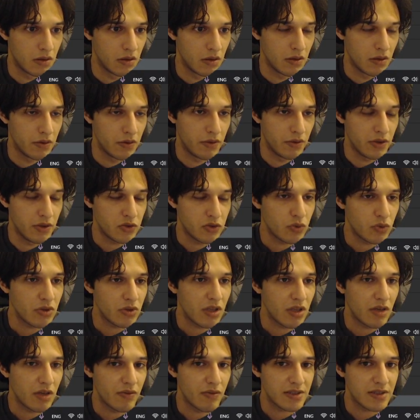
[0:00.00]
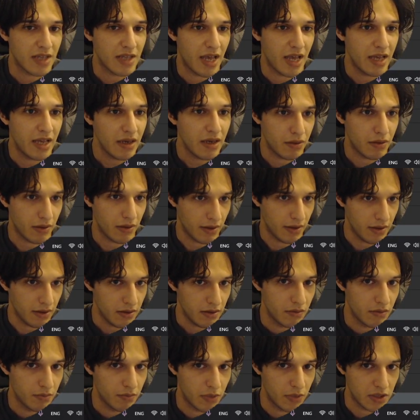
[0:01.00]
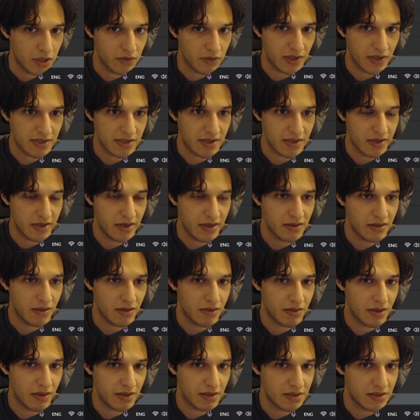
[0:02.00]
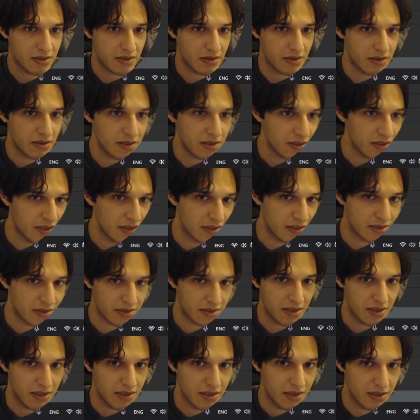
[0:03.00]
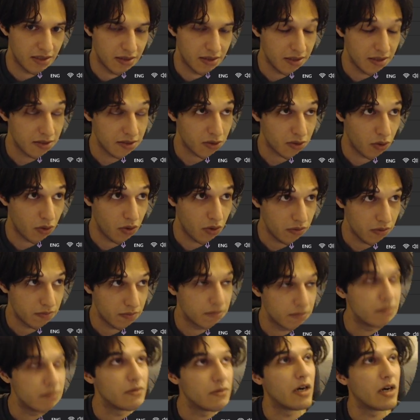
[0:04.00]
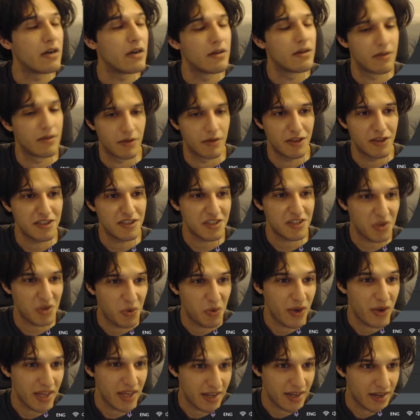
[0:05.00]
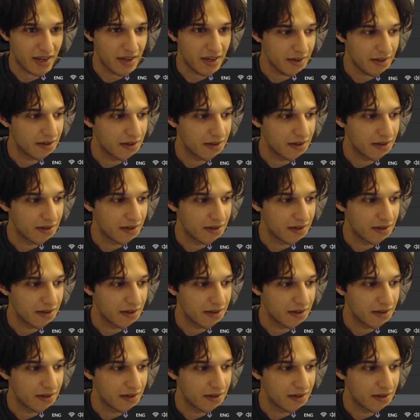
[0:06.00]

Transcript: This won't give us anything, but if I selected this this query,